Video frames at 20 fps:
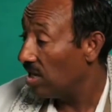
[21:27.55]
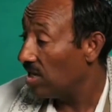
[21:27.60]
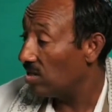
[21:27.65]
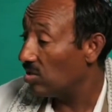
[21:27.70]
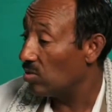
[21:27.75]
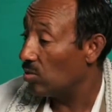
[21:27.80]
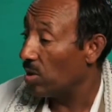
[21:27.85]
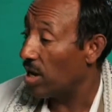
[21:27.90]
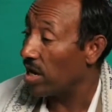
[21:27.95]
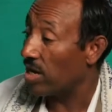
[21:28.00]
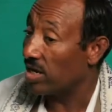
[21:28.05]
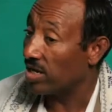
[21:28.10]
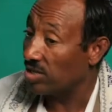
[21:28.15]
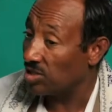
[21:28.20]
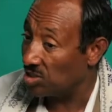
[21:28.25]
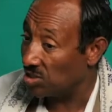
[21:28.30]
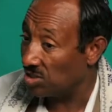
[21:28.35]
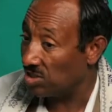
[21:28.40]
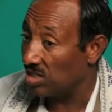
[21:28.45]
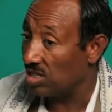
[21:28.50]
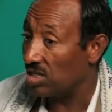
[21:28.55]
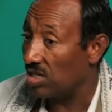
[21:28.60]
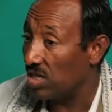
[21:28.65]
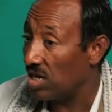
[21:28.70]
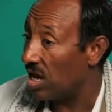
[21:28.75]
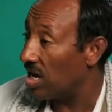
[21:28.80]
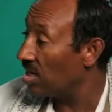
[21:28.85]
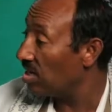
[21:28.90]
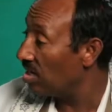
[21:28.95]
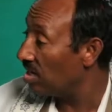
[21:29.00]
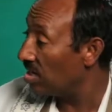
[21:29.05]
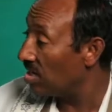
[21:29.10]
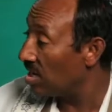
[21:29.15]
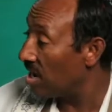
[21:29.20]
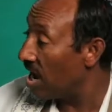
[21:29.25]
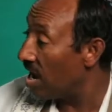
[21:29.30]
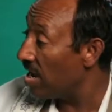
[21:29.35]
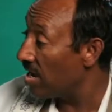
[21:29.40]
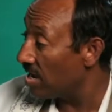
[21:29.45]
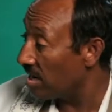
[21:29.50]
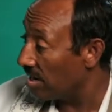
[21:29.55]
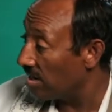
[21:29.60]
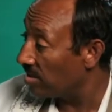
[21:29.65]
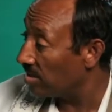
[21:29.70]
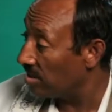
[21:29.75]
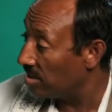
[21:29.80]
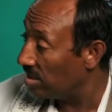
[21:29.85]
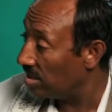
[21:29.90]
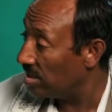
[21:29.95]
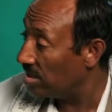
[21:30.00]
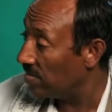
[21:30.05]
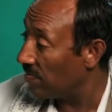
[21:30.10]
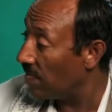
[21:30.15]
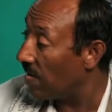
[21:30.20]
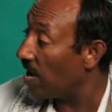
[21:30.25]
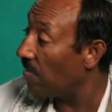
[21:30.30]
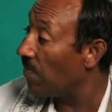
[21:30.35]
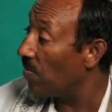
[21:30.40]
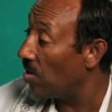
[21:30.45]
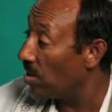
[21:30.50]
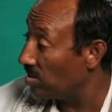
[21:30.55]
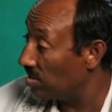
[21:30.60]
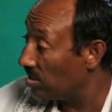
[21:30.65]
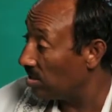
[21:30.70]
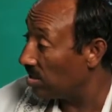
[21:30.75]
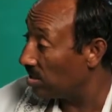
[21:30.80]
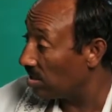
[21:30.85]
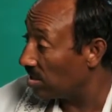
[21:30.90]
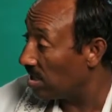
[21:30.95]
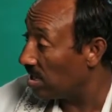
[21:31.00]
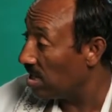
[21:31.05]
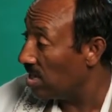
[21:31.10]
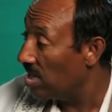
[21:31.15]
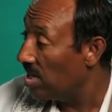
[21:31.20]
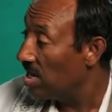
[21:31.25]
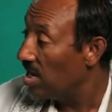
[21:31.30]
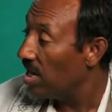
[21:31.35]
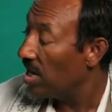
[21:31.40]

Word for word: we are registered under IRS here 5163,